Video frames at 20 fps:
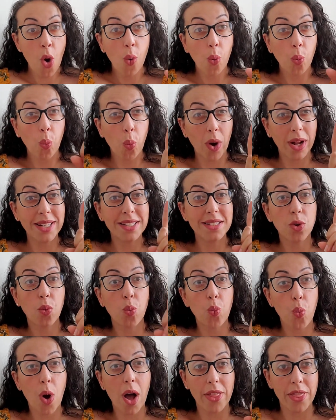what is the
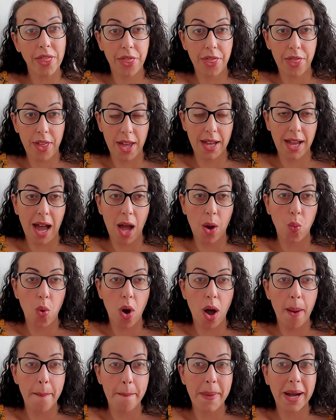one thing I
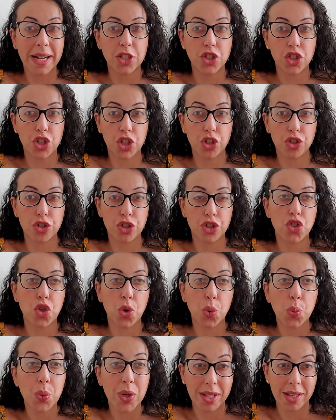want my children
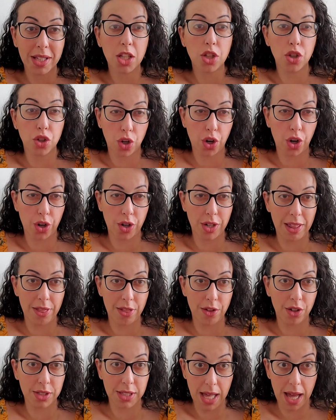to really learn in
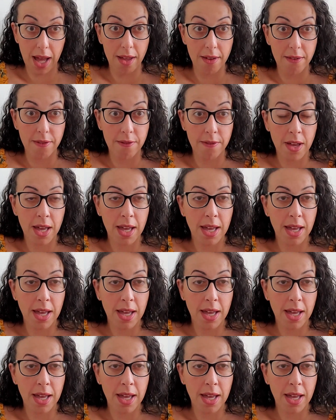their life?